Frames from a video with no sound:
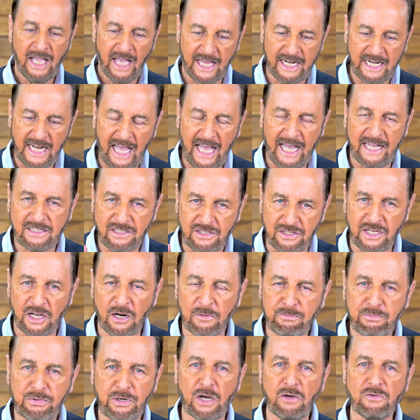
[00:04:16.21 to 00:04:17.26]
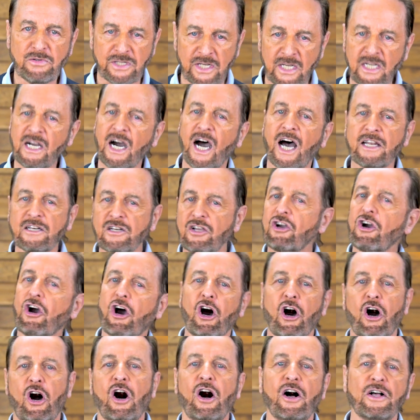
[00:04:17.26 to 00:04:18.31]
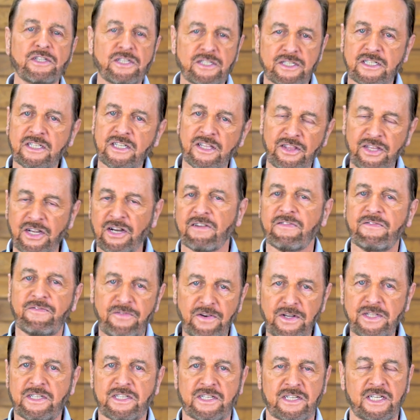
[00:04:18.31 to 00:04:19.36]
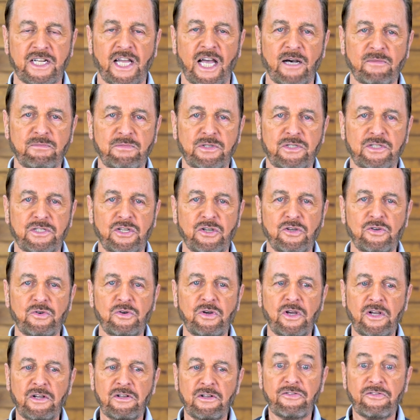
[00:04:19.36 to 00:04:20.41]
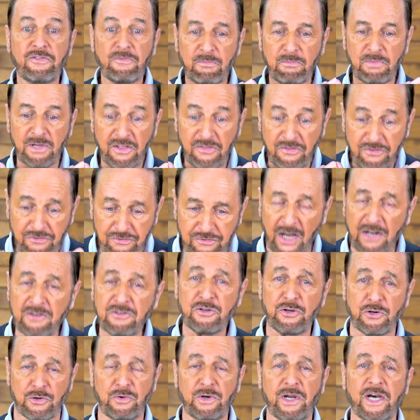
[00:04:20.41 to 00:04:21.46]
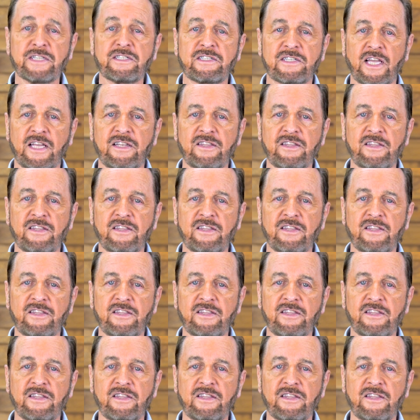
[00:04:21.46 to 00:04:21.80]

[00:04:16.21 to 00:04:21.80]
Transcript: And as they approached, God caused their footsteps to be thunderous.